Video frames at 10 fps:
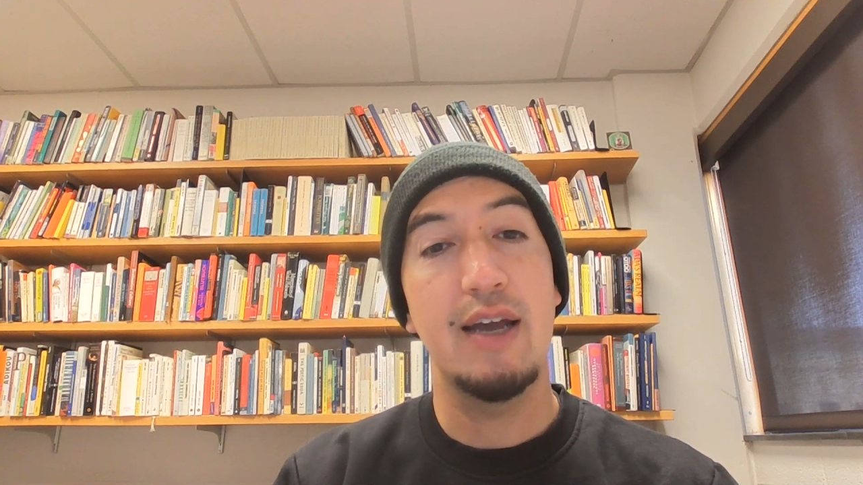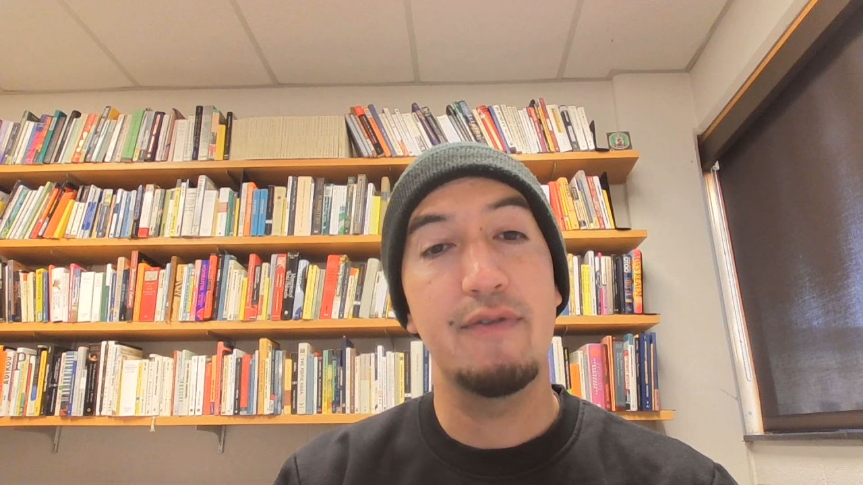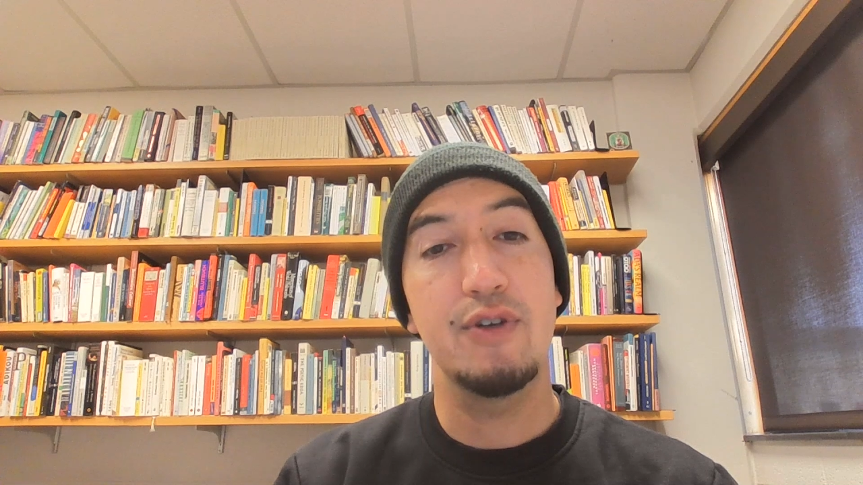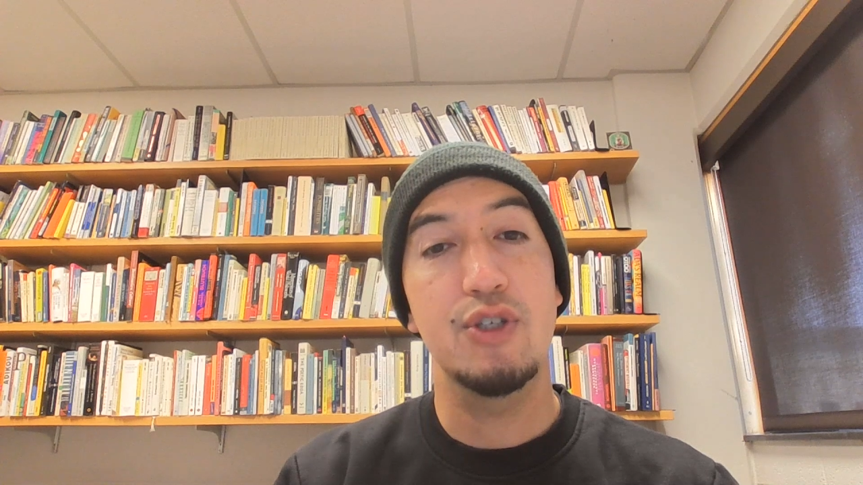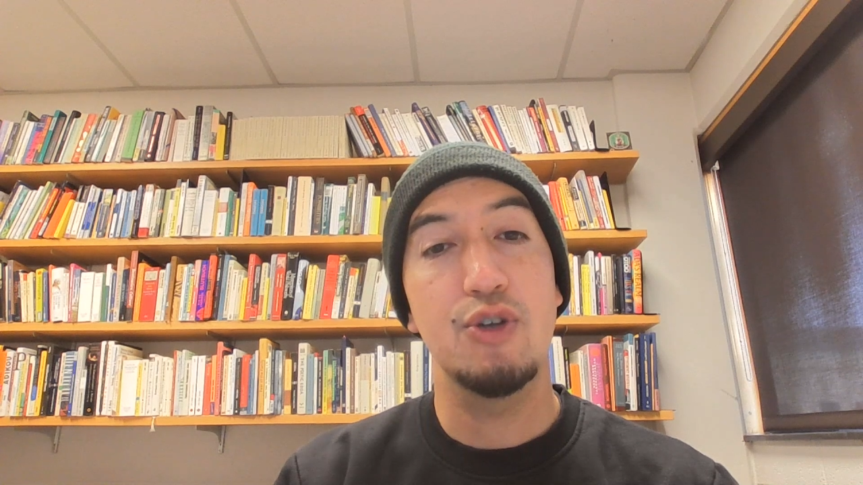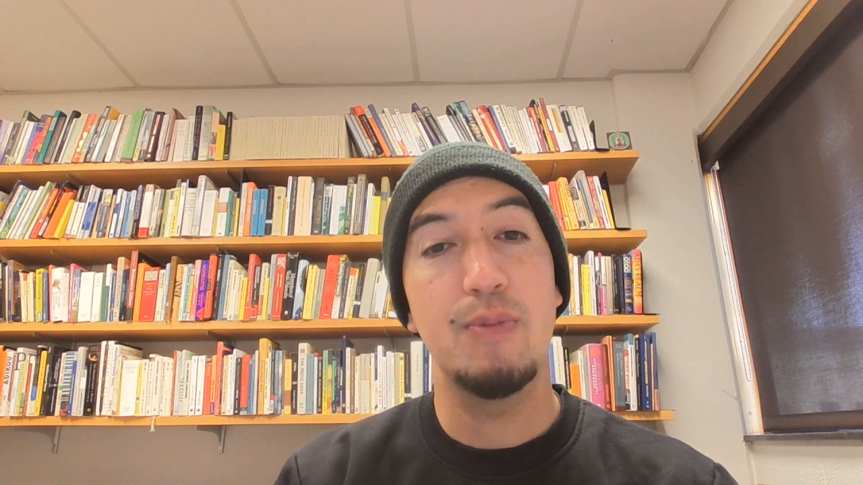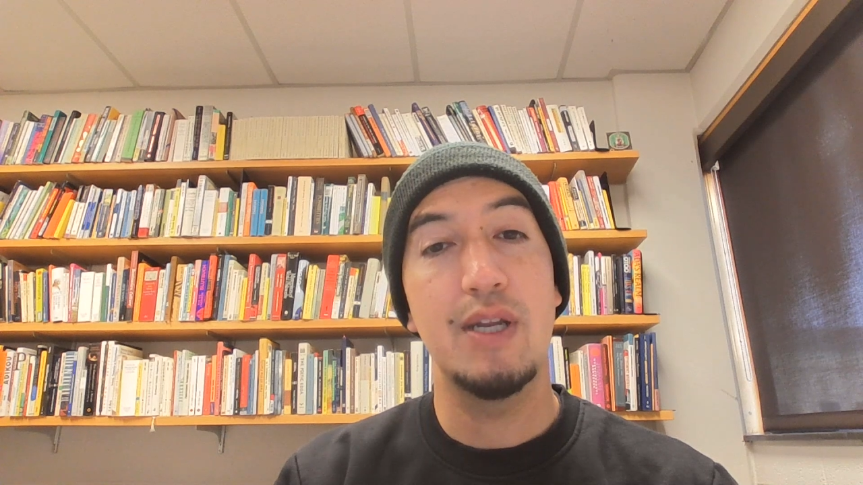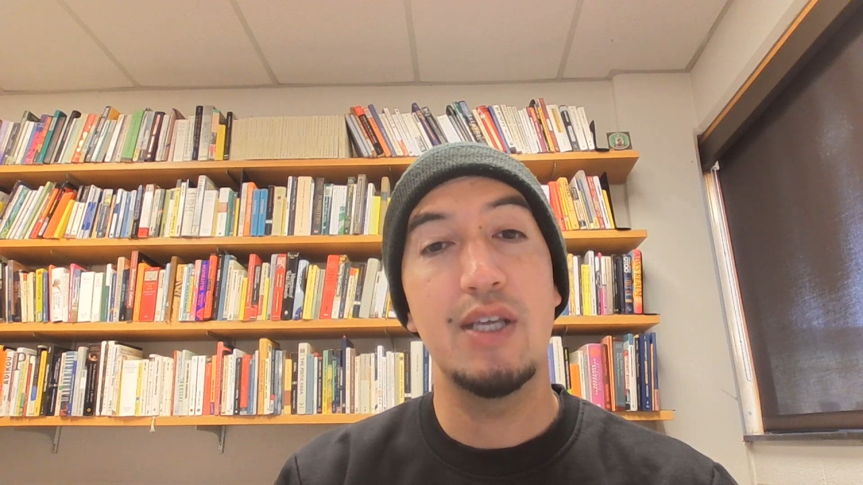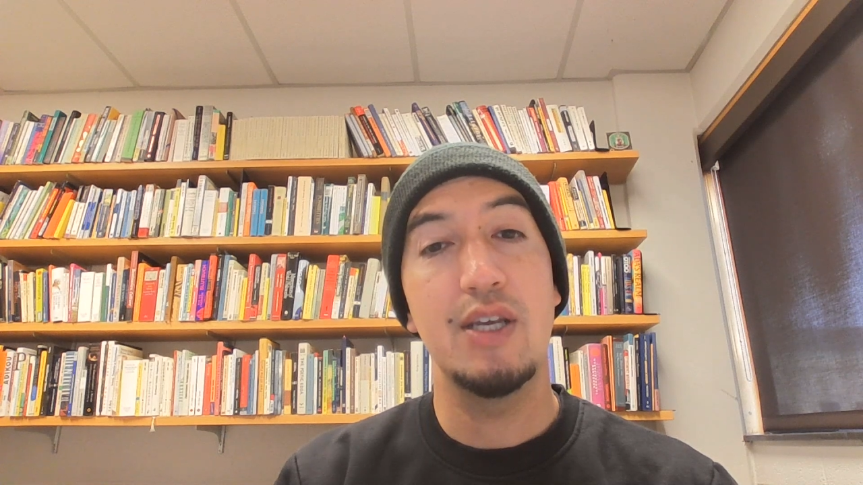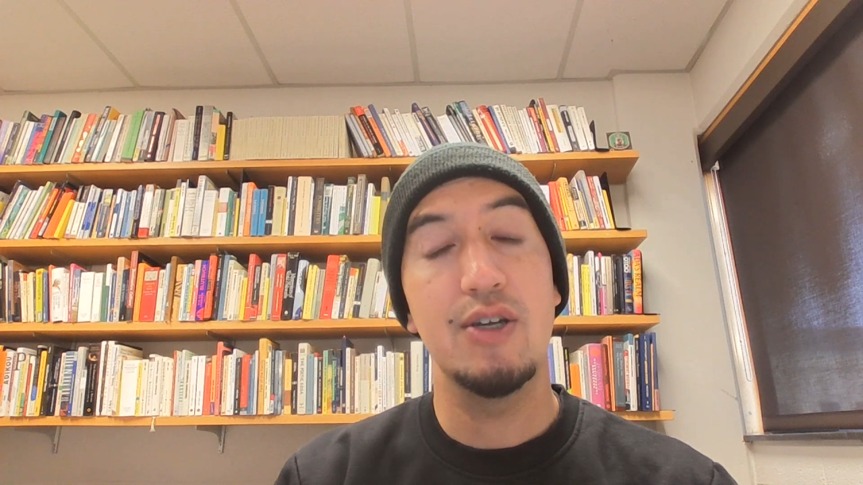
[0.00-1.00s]
after so
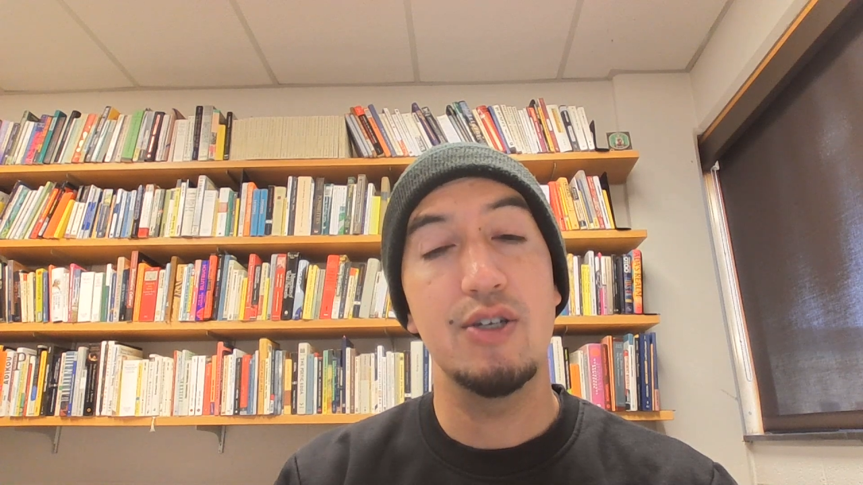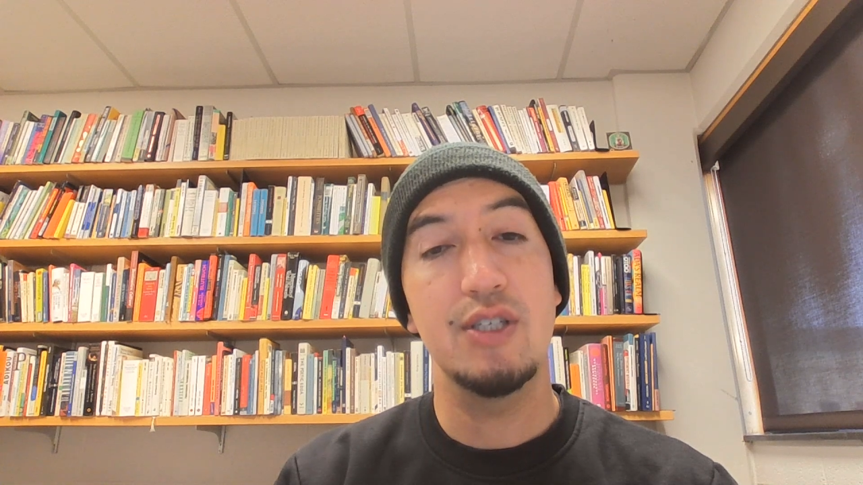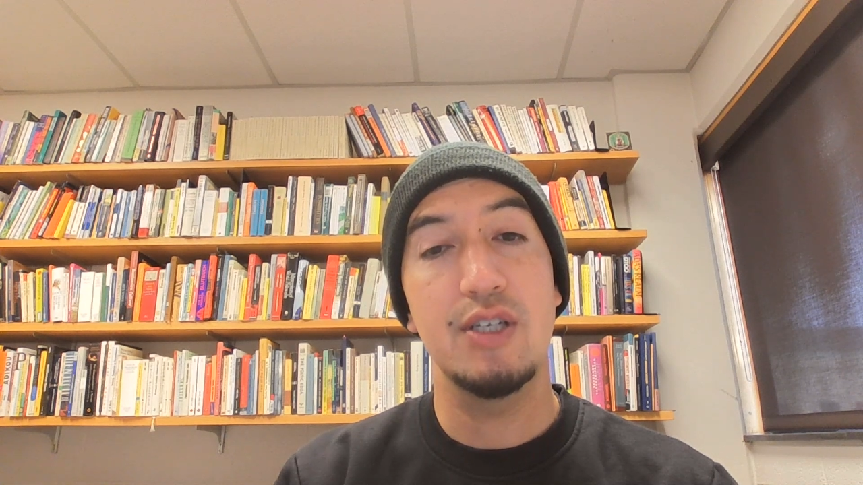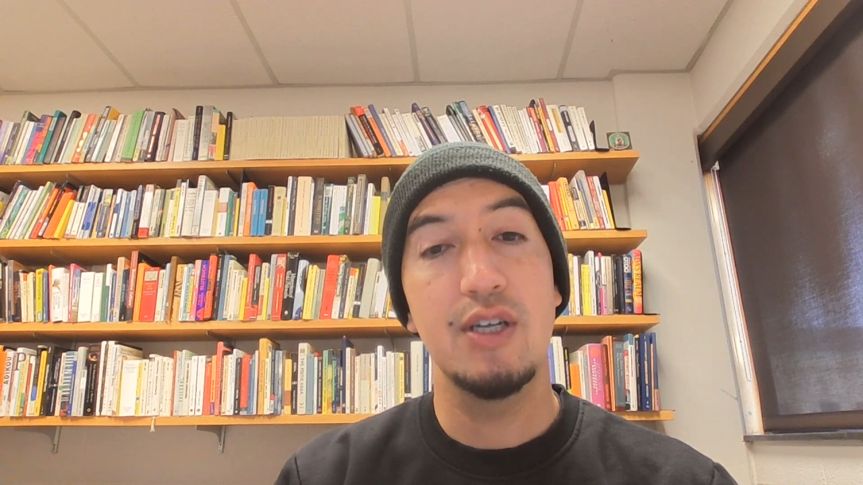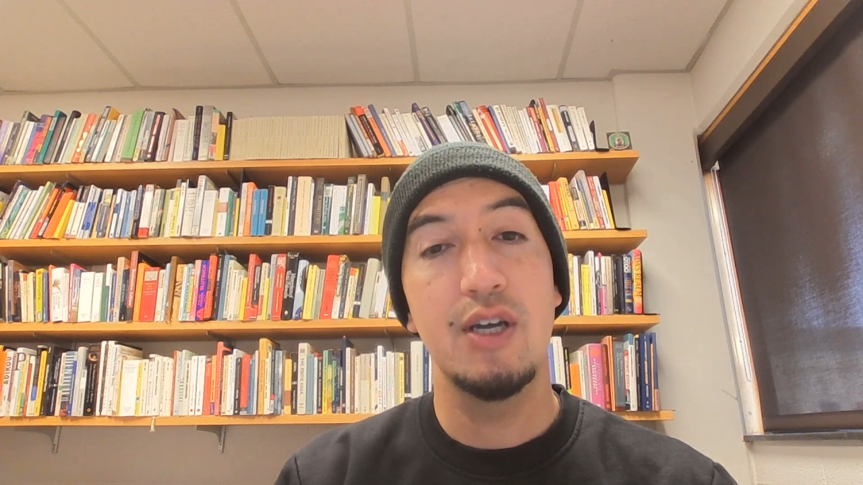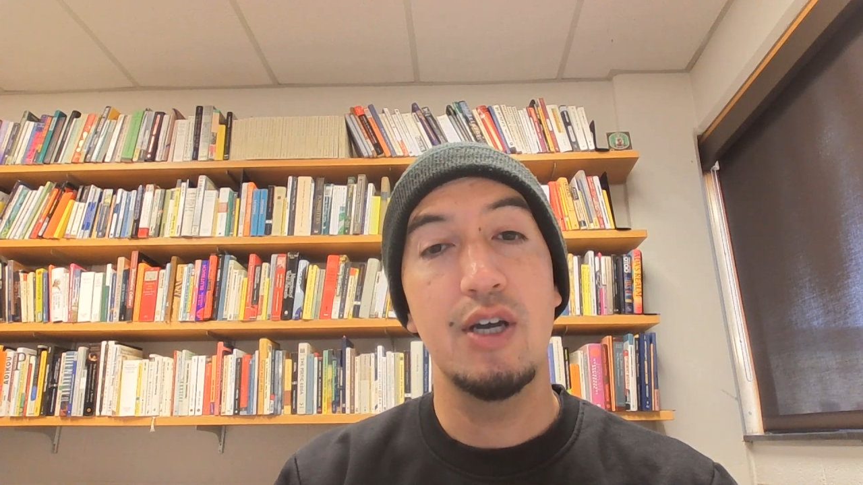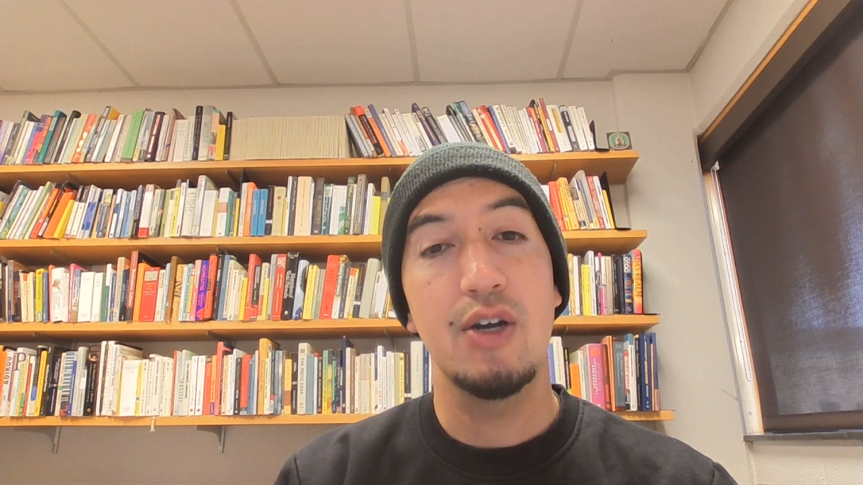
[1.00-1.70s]
many years and